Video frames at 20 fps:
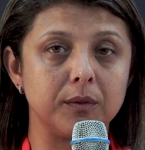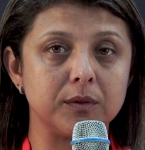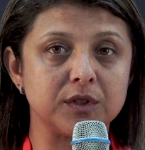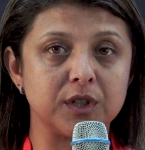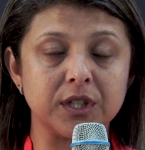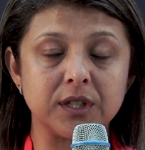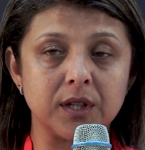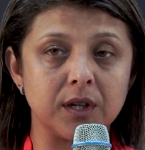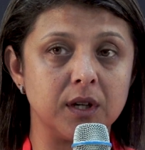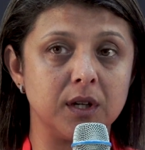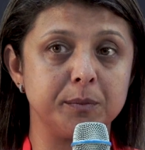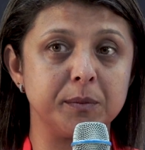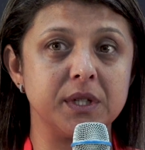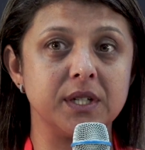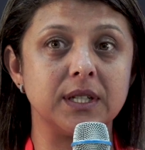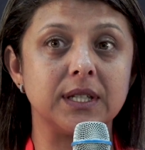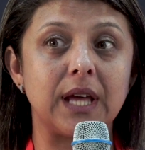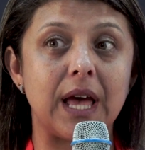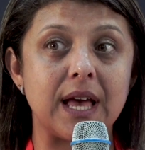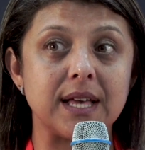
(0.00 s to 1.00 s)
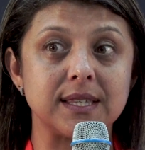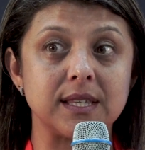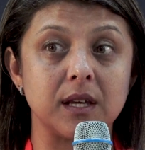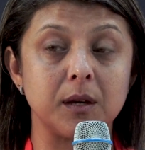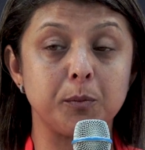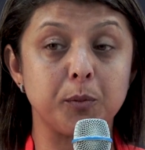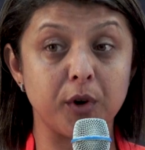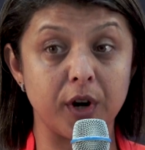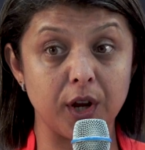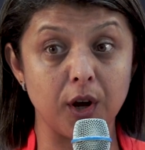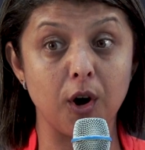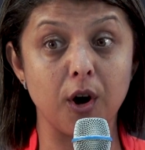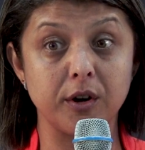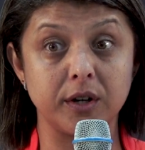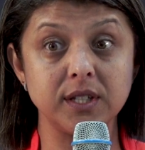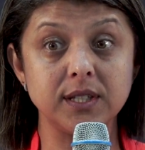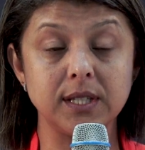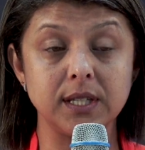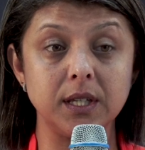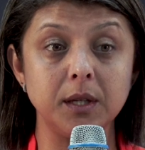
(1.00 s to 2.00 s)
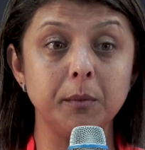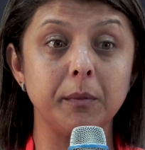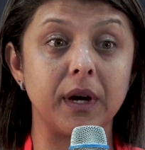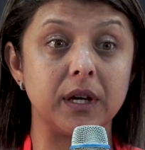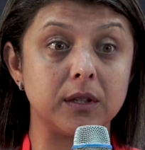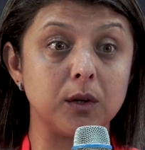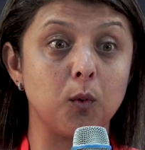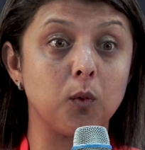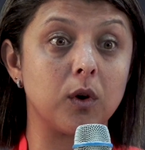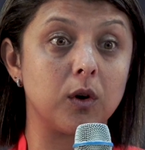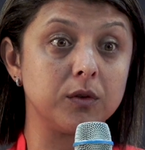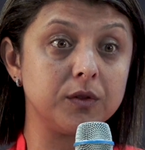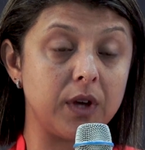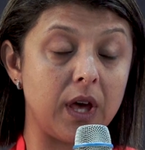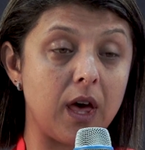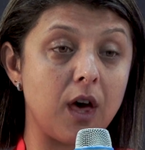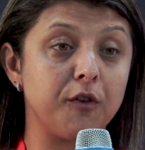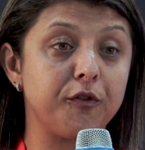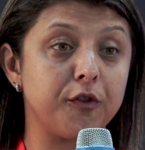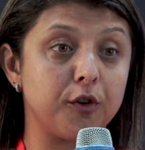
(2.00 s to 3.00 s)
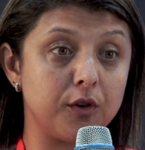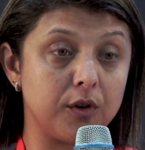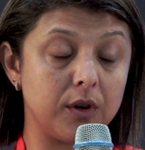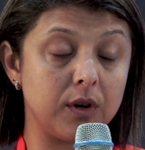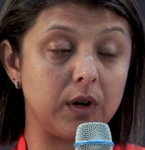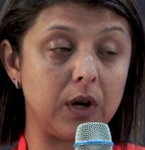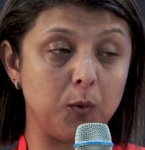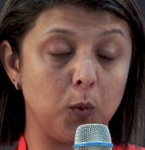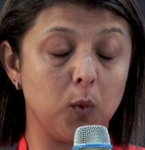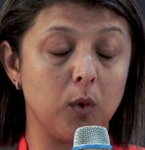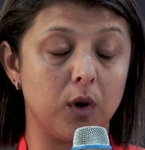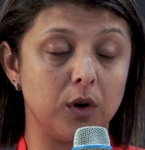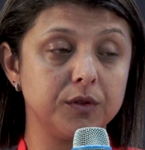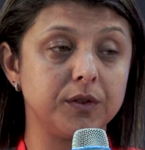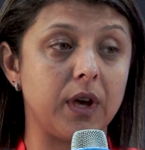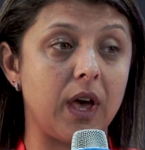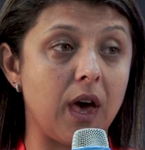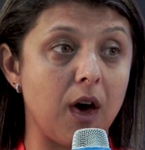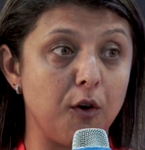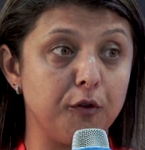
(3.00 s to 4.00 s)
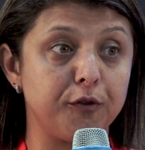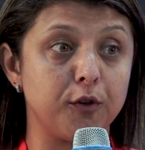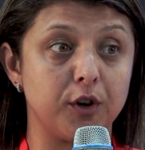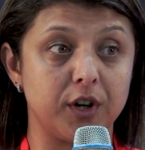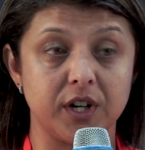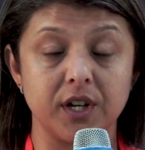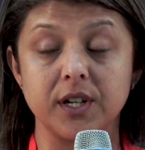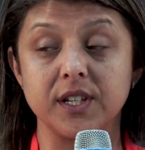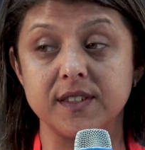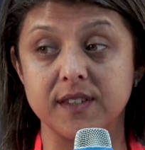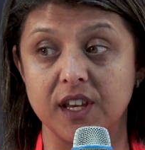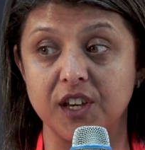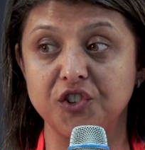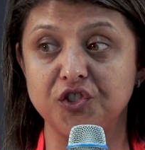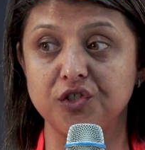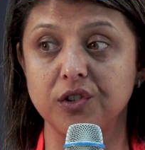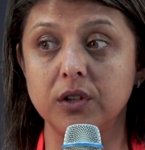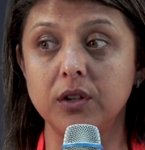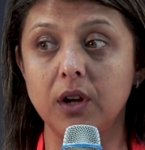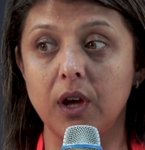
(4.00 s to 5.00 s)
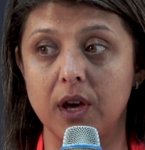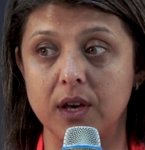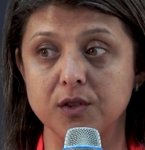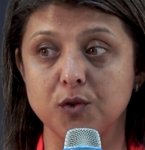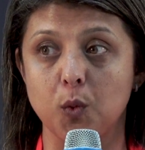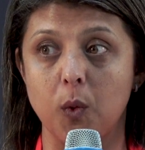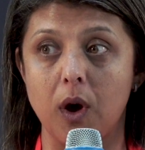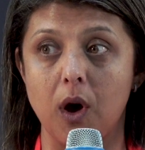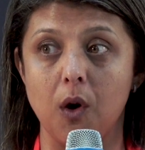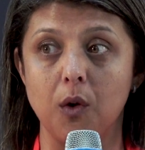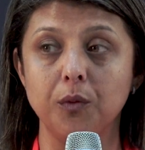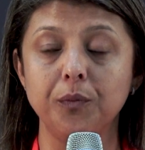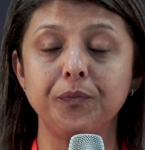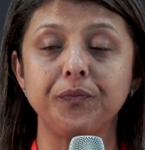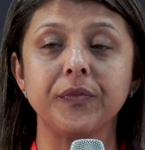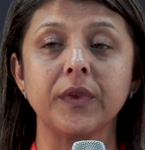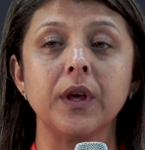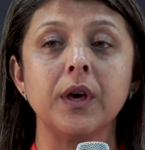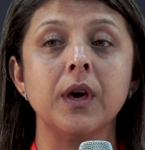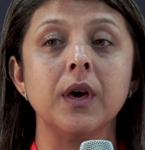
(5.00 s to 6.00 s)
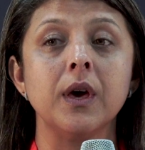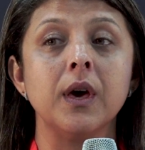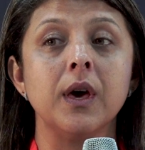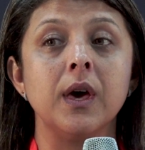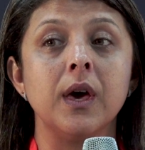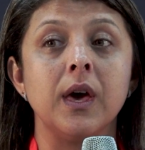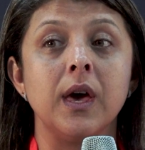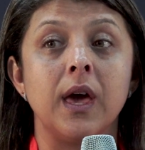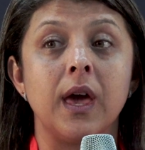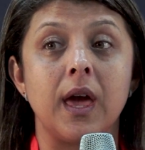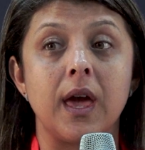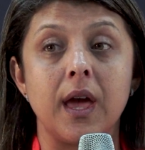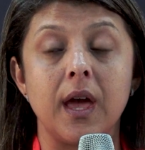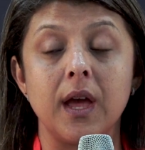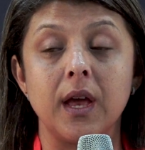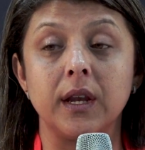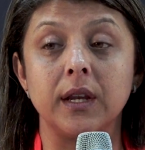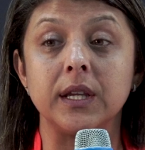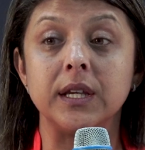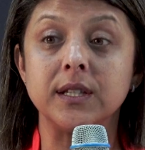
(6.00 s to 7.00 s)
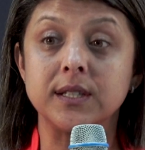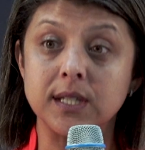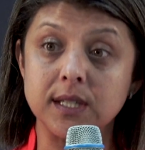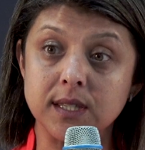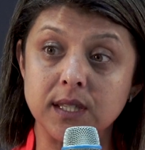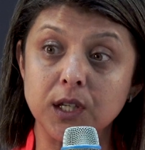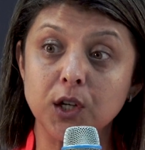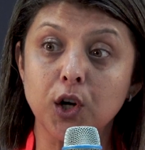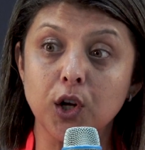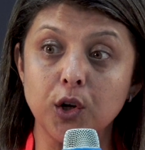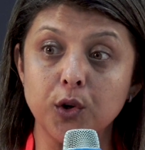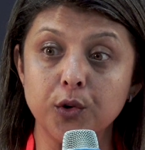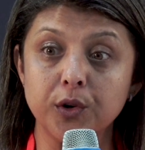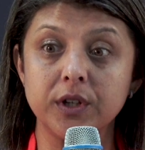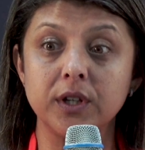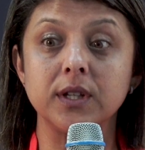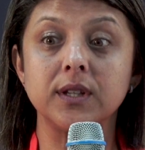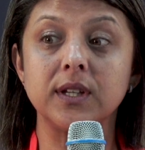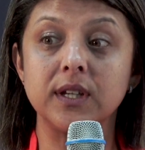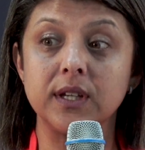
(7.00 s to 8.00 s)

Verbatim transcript: determined as a priority by the World Health Organization as well. And it is included